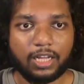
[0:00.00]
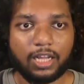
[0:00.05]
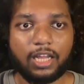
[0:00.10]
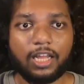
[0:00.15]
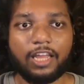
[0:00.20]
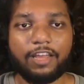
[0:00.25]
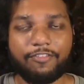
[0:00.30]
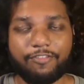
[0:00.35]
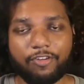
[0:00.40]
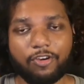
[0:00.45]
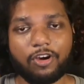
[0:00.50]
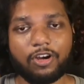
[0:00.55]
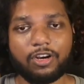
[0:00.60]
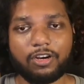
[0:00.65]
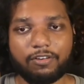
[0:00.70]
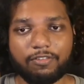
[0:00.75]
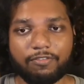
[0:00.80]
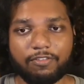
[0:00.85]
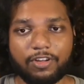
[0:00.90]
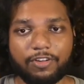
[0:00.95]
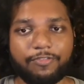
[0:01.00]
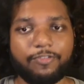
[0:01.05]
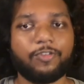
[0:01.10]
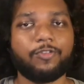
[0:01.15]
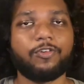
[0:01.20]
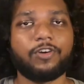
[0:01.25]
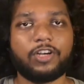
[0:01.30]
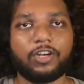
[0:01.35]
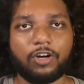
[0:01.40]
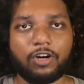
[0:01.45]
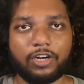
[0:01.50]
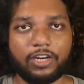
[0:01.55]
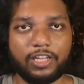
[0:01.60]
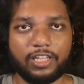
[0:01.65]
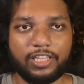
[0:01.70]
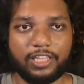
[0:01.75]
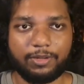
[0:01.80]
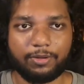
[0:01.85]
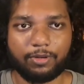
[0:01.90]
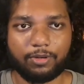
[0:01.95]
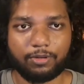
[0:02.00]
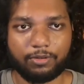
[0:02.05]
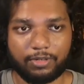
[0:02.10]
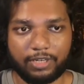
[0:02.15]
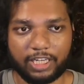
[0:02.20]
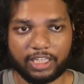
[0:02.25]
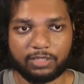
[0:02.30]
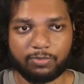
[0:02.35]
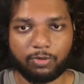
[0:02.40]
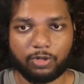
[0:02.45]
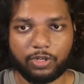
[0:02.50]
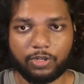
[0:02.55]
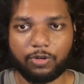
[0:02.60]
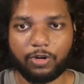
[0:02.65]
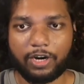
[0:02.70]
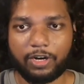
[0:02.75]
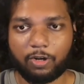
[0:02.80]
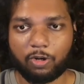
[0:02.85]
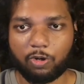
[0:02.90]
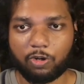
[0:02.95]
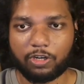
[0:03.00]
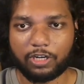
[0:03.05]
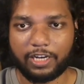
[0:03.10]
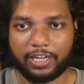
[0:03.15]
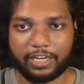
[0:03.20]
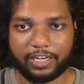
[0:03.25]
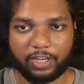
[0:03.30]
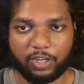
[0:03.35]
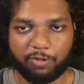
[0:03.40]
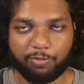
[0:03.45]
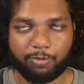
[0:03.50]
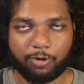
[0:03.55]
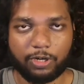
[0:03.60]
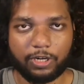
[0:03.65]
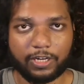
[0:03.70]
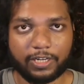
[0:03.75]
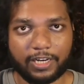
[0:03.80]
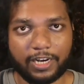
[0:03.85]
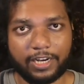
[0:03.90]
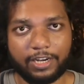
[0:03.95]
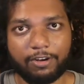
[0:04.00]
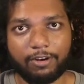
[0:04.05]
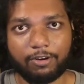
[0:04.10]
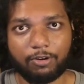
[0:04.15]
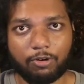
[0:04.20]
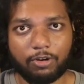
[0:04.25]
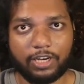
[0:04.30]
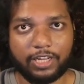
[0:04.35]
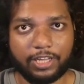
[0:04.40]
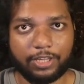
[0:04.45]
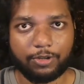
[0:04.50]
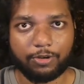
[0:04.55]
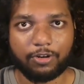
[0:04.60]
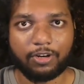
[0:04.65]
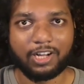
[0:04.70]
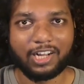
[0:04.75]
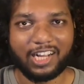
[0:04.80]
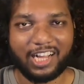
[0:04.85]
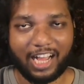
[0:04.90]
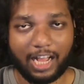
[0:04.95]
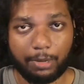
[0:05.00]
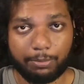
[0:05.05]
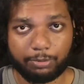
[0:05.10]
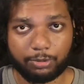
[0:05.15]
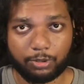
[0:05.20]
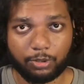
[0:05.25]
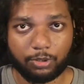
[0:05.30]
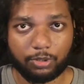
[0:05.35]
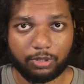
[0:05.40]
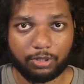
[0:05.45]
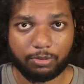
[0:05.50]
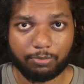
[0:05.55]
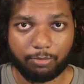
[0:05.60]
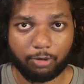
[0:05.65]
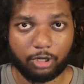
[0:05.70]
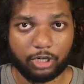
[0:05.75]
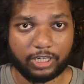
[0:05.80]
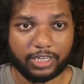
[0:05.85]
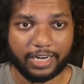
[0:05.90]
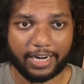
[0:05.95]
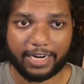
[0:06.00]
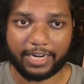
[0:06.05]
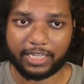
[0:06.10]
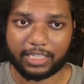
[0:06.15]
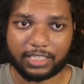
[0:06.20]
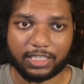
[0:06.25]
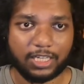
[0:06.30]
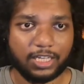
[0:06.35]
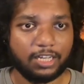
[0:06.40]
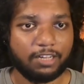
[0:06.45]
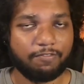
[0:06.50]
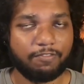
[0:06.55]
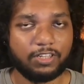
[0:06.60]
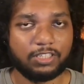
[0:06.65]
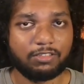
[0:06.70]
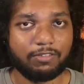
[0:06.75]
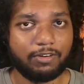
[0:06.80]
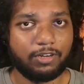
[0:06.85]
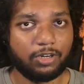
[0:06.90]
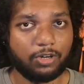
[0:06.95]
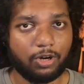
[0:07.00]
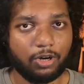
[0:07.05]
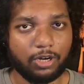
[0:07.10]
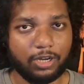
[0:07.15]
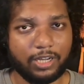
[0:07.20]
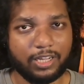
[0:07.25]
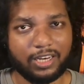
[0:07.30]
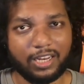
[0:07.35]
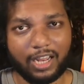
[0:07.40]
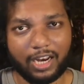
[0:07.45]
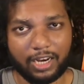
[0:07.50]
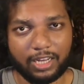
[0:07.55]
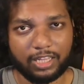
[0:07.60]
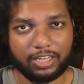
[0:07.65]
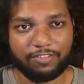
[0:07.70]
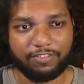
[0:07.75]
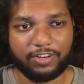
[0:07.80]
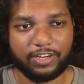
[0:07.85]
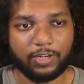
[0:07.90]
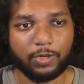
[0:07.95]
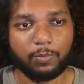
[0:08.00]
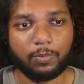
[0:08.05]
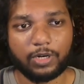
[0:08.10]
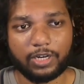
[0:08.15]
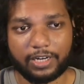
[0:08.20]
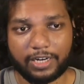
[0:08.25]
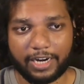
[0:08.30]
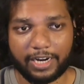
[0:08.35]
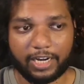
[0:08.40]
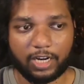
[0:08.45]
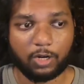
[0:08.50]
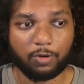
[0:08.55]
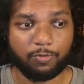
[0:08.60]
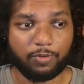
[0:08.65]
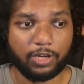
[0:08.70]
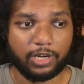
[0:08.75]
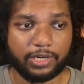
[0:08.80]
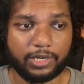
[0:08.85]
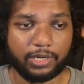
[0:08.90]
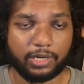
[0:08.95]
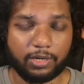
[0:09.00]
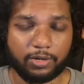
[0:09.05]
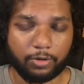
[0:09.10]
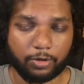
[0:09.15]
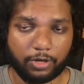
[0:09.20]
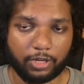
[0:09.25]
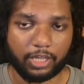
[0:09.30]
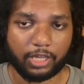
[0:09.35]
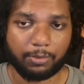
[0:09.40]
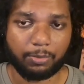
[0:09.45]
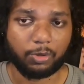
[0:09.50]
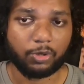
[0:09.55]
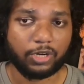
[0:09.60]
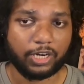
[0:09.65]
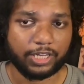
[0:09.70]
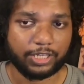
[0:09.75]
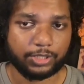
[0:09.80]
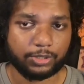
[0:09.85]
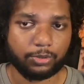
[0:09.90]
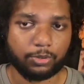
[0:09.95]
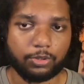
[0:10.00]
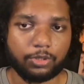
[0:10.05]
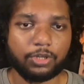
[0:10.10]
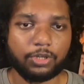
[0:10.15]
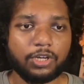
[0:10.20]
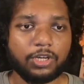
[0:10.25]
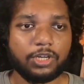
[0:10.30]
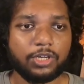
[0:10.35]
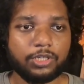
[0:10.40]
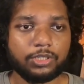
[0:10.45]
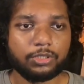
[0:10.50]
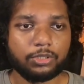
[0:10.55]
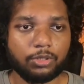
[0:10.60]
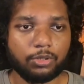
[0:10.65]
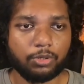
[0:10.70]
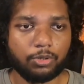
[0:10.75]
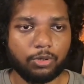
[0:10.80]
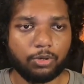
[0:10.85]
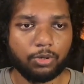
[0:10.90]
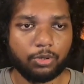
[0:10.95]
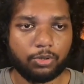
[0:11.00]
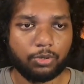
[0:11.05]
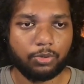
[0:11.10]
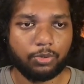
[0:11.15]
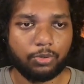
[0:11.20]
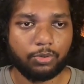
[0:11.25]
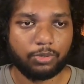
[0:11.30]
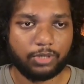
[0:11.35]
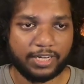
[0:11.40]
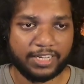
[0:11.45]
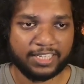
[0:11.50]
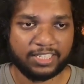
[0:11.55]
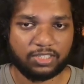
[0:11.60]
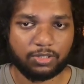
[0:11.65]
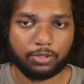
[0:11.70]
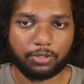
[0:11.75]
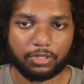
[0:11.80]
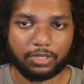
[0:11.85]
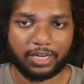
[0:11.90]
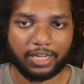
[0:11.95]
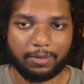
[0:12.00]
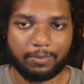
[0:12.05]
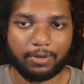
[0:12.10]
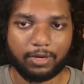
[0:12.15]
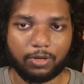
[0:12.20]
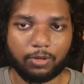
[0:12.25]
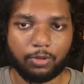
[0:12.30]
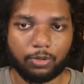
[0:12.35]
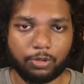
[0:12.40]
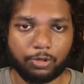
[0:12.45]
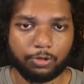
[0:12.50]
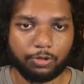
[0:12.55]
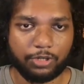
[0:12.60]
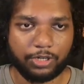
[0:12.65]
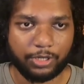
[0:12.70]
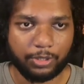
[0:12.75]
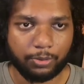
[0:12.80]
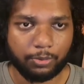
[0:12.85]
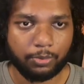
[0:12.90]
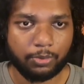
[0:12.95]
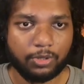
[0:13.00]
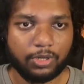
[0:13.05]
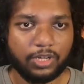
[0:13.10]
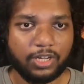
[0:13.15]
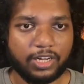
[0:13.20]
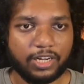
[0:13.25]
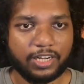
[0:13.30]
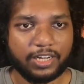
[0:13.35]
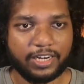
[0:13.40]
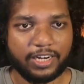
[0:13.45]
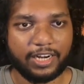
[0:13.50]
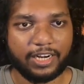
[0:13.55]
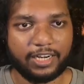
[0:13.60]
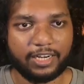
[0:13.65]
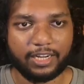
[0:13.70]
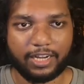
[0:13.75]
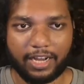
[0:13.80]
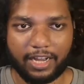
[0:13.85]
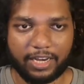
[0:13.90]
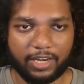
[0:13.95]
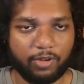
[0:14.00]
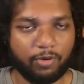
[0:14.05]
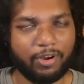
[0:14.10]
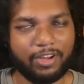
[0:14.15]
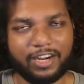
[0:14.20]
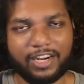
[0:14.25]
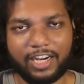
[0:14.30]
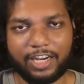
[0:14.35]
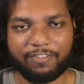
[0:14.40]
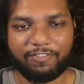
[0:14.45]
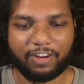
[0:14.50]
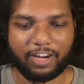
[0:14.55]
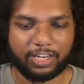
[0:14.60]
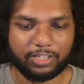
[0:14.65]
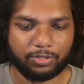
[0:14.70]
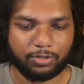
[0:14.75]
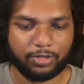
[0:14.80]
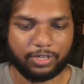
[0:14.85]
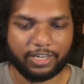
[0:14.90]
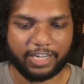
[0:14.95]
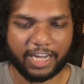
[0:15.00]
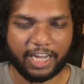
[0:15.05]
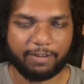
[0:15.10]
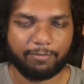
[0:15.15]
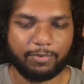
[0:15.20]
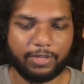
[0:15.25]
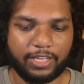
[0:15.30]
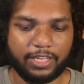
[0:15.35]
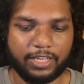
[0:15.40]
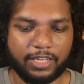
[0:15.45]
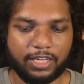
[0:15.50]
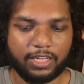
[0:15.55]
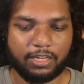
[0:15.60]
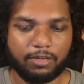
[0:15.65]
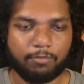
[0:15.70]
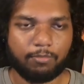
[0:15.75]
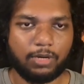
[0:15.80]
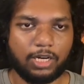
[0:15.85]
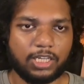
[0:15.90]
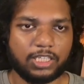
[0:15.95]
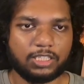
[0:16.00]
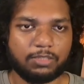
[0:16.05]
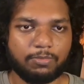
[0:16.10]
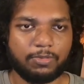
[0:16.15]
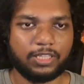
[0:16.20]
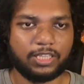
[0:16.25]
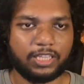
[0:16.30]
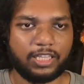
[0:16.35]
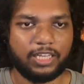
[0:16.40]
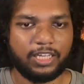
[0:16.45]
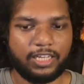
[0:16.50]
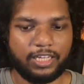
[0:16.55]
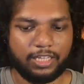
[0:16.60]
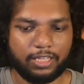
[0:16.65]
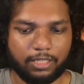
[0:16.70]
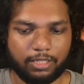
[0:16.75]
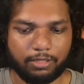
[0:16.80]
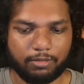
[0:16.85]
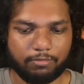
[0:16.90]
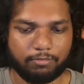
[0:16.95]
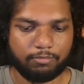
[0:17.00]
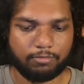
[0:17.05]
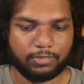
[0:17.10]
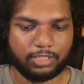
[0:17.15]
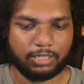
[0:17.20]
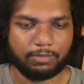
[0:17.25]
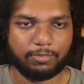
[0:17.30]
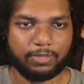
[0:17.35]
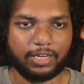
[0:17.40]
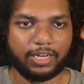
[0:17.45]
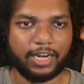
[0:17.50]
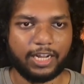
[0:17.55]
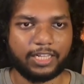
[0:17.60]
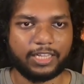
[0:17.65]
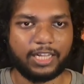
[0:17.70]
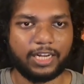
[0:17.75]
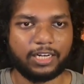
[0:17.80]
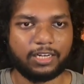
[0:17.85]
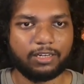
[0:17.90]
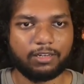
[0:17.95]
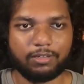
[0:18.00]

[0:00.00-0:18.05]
If you are not in the test mode, you have to click new product and you have to link your app store product IDs, which we will talk in another video. But right now we are talking about test store. So go to test store table, go to new, create new identifier. So it can be plus, monthly, something like that.